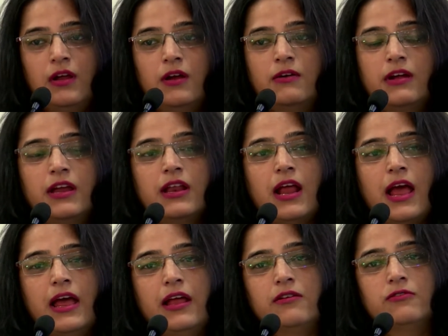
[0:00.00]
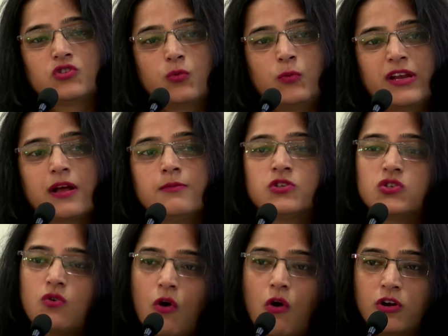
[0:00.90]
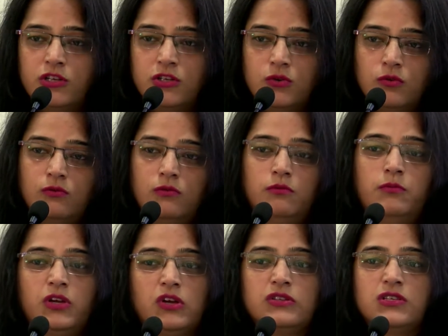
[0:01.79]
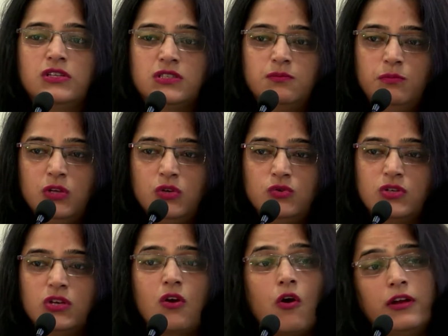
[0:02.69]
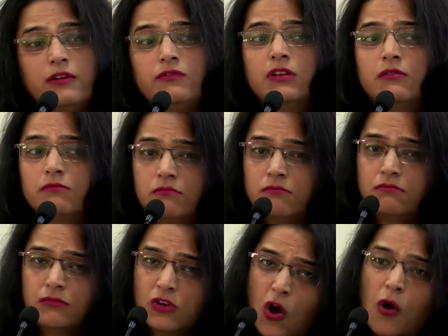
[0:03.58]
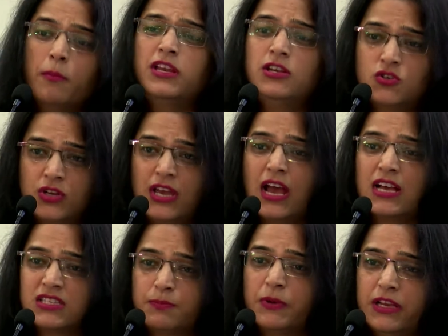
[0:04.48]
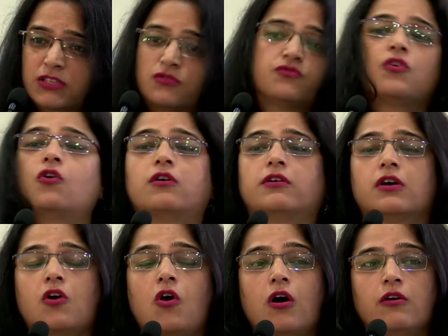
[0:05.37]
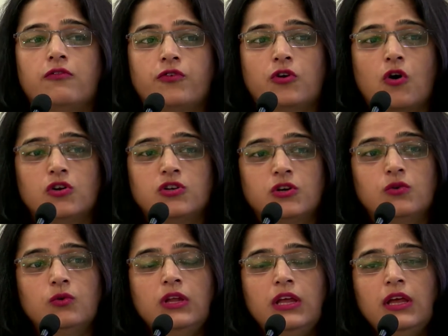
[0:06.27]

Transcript: right? And so when it comes to audio, because it's music or even comedy today has a place for, uh, for audio.